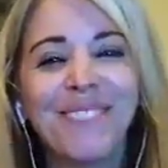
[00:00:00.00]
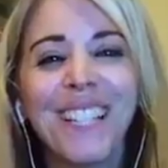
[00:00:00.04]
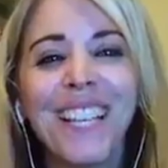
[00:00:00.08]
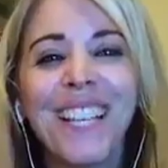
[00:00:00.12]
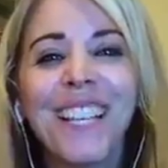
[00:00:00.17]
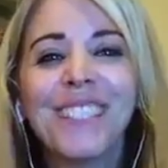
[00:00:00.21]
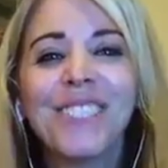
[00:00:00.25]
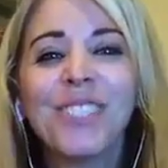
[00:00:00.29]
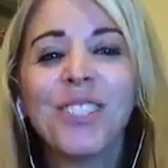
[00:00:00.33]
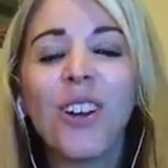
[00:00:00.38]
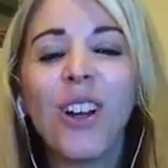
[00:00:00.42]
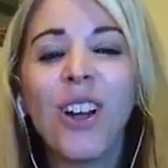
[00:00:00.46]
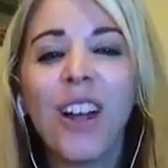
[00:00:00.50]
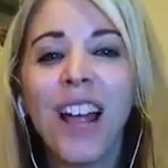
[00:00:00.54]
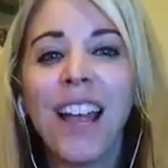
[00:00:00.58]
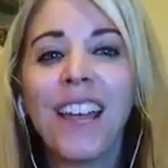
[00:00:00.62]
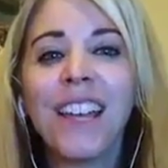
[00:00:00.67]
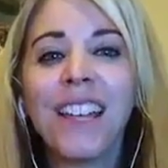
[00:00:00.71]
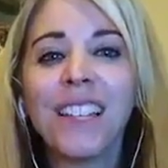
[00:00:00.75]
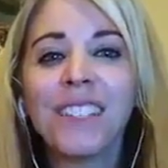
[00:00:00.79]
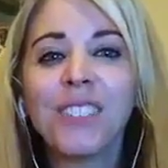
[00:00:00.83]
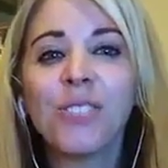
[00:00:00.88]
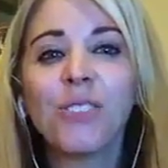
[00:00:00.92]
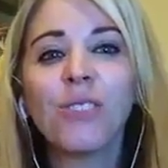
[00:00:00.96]
So I
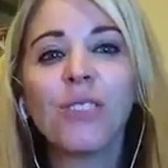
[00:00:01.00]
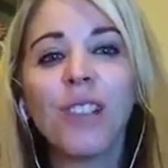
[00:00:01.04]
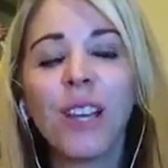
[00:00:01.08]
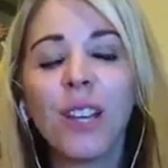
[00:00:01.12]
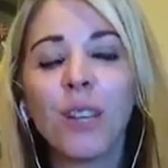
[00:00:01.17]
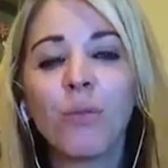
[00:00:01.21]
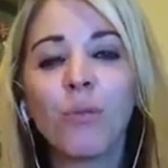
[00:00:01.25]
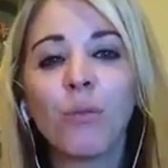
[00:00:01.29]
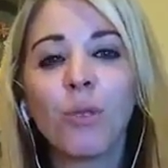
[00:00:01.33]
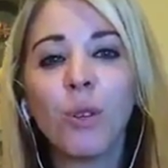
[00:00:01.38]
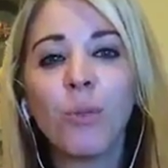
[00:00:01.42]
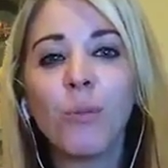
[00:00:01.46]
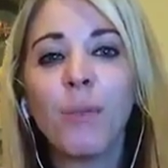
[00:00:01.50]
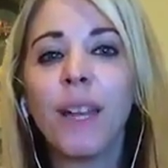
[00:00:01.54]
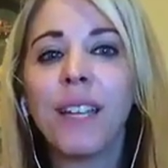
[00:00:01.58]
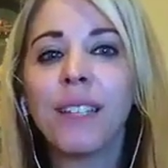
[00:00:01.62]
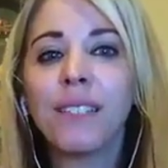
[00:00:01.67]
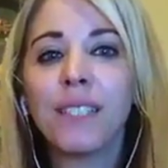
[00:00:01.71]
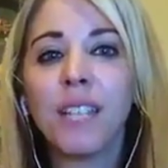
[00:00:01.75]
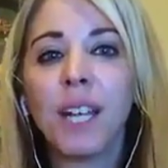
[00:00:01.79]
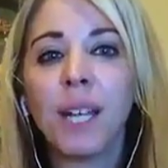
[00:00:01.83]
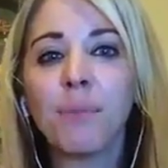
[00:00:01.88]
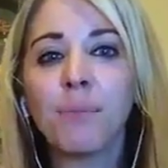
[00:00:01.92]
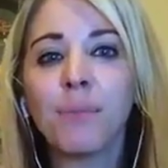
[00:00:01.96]
guess they're like
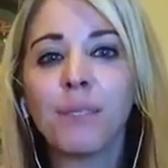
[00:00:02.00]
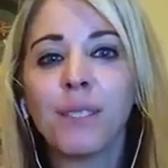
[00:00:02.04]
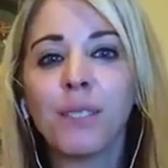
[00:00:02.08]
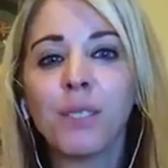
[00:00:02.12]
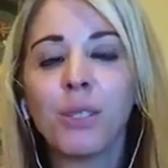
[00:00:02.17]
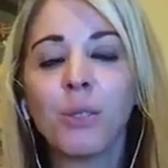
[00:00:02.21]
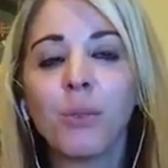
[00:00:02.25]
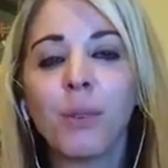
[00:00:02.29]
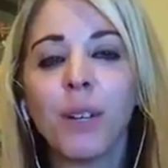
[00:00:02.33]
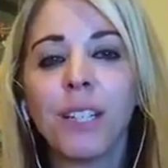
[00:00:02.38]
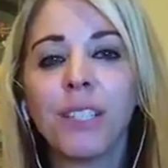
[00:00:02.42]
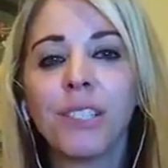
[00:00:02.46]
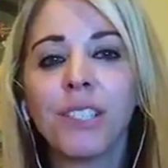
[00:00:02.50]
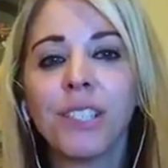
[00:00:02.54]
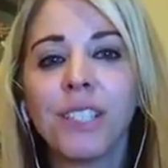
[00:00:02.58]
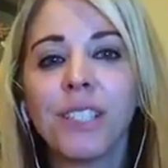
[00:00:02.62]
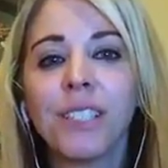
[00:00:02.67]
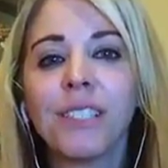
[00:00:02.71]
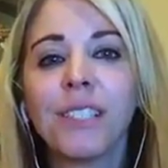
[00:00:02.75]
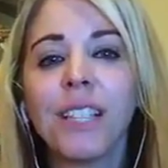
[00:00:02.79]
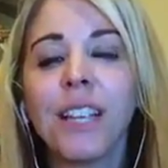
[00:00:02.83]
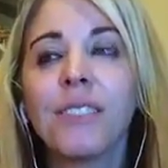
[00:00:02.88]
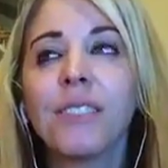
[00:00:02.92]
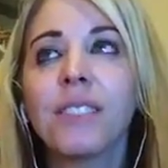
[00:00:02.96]
roommate type
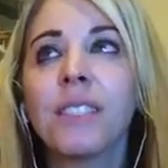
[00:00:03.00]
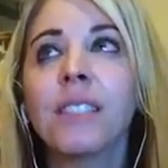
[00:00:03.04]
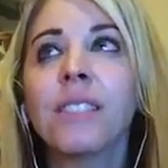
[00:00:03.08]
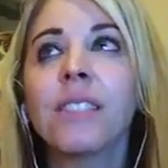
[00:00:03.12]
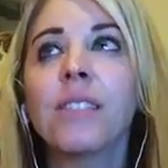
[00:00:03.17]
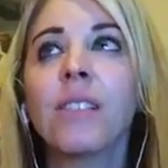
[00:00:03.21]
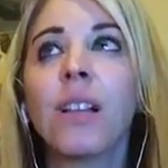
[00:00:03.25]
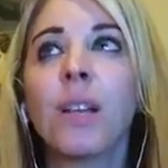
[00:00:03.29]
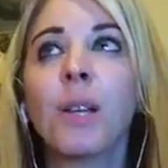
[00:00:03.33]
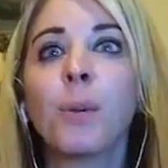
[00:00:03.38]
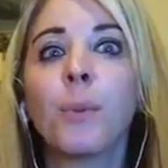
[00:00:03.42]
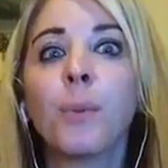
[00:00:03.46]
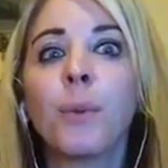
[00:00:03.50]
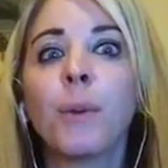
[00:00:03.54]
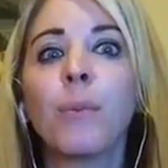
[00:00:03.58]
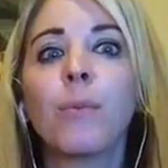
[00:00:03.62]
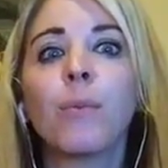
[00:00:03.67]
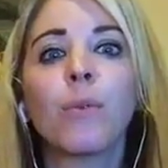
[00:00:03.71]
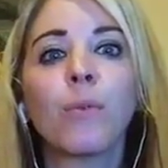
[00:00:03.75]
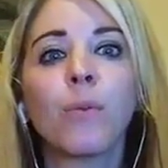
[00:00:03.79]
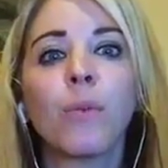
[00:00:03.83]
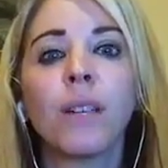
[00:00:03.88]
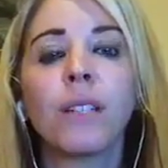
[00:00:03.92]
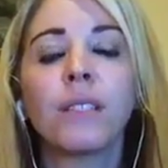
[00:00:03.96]
situations. I've seen a lot of
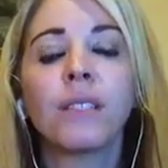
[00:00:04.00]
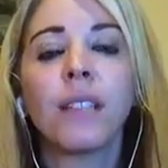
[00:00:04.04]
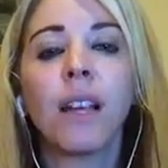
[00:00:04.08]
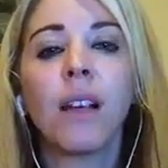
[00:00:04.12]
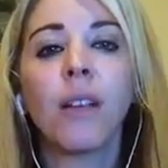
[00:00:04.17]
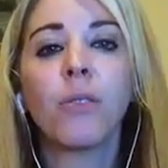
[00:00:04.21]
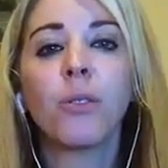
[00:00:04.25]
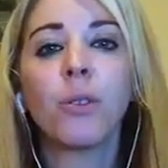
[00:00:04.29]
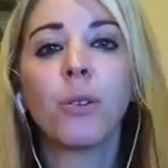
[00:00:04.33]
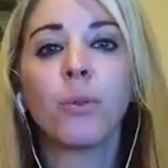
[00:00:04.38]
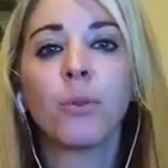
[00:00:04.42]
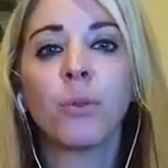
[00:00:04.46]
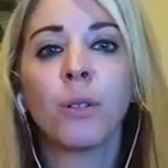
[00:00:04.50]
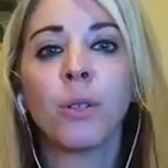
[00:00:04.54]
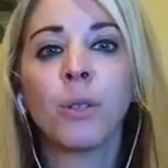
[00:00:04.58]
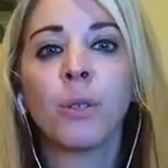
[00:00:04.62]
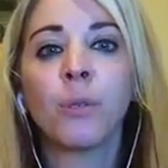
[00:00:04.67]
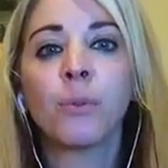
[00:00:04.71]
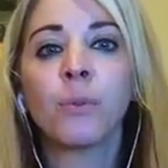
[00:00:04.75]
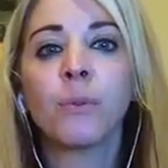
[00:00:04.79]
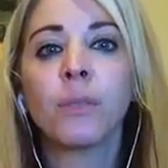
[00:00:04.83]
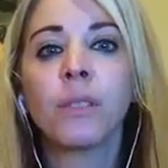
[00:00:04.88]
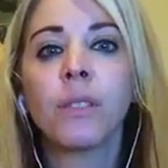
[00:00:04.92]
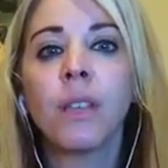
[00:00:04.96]
people rent out their
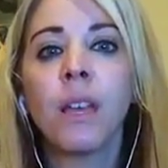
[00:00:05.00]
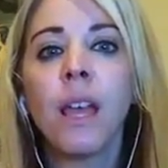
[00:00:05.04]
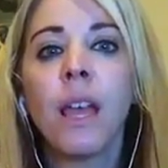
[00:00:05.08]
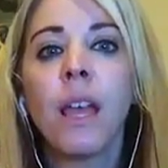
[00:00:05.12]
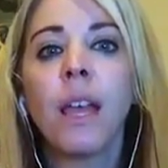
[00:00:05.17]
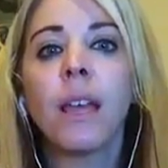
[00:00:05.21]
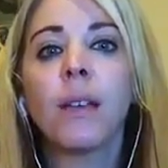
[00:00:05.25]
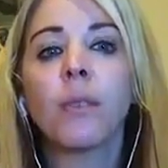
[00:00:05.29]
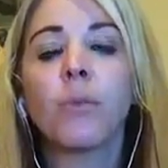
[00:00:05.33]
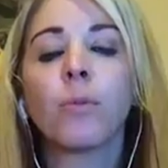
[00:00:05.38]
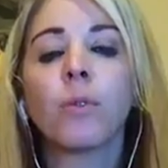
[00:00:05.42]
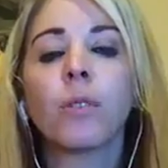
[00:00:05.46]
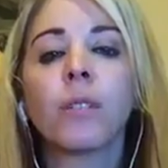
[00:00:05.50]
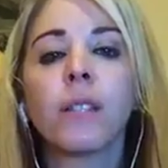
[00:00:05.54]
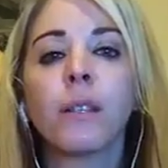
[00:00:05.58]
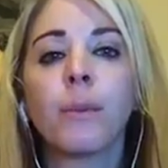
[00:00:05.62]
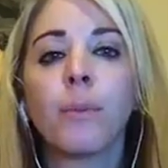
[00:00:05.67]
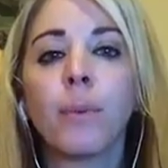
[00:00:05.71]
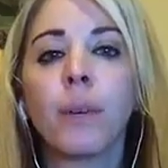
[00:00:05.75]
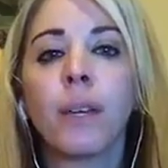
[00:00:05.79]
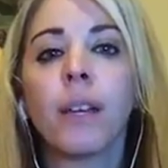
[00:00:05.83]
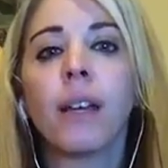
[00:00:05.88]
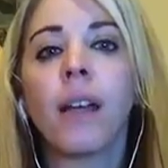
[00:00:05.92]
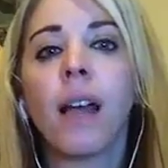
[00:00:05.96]
rooms in really
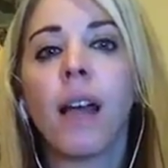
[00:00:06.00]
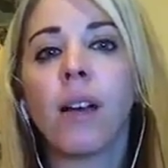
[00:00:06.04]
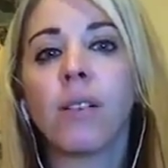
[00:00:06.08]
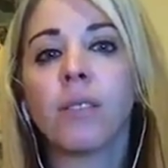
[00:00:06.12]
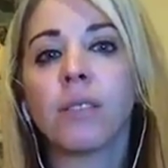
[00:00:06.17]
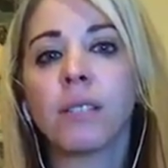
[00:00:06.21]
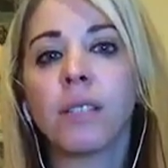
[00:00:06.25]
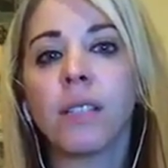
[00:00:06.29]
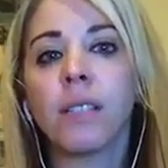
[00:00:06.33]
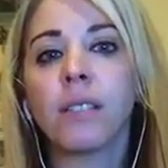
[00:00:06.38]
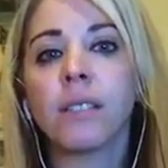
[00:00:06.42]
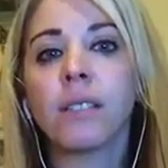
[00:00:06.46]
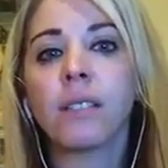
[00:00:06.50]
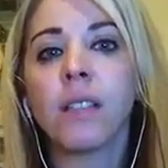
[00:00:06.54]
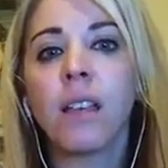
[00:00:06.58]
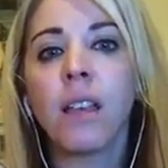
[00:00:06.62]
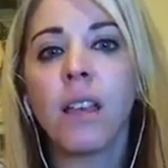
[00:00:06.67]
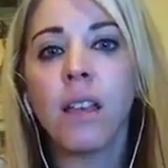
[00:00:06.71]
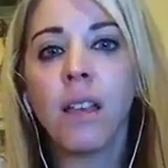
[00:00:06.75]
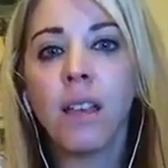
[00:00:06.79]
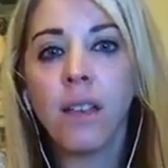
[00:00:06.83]
big houses.